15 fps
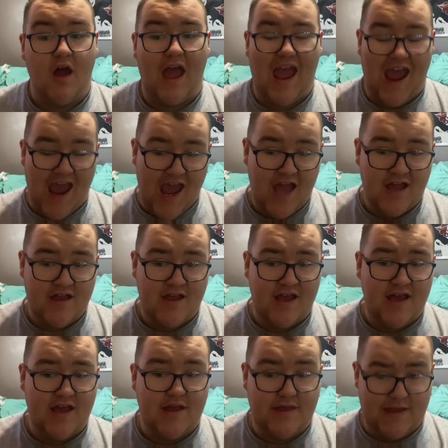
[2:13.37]

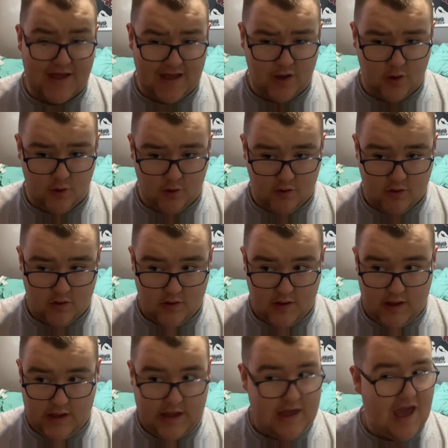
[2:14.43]
Andy Diggle.
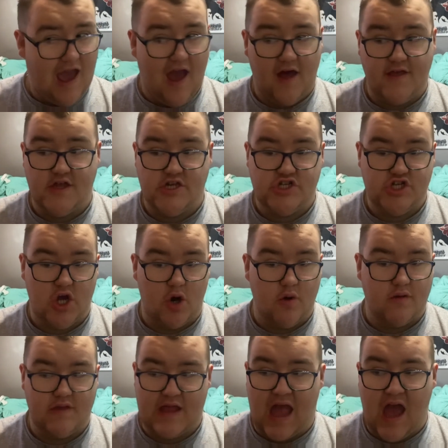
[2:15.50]
Yeah, the show
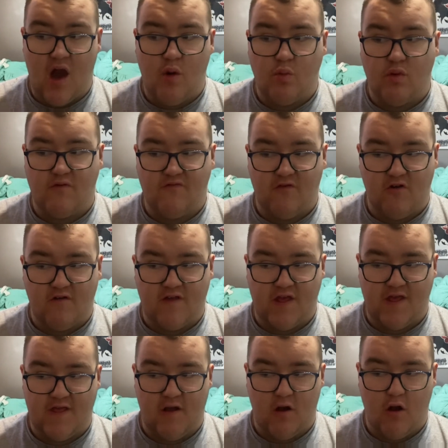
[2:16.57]
is now reversing
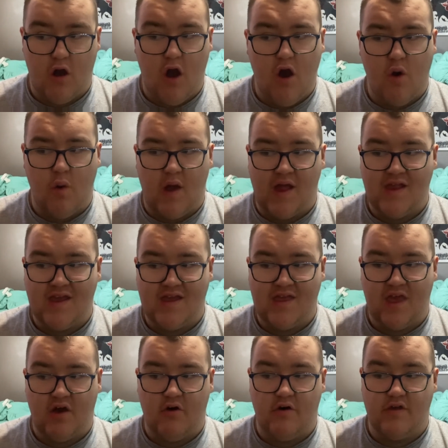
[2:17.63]
their Andy
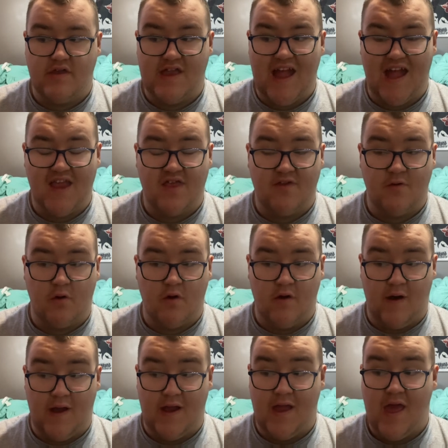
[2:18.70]
Diggle is dead
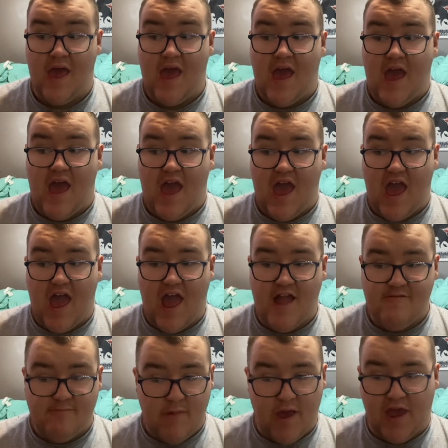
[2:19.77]
storyline
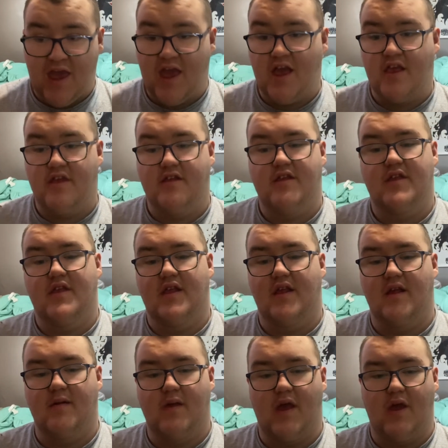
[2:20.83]
and making it
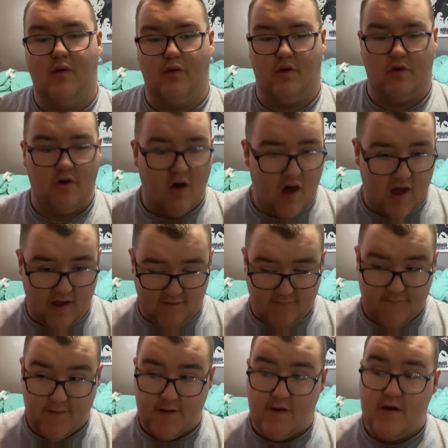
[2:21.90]
seem that he was alive.
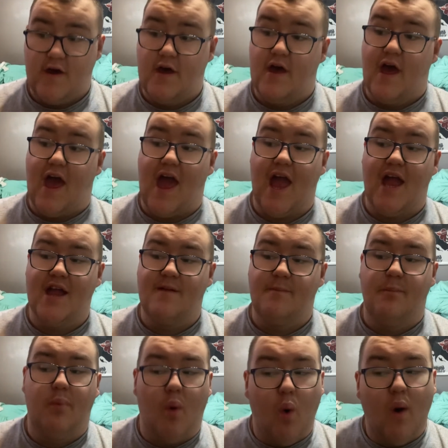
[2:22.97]
And
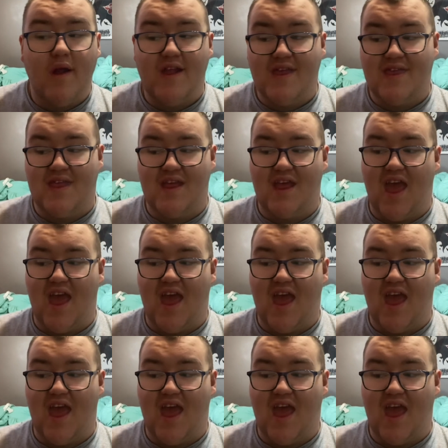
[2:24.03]
boy does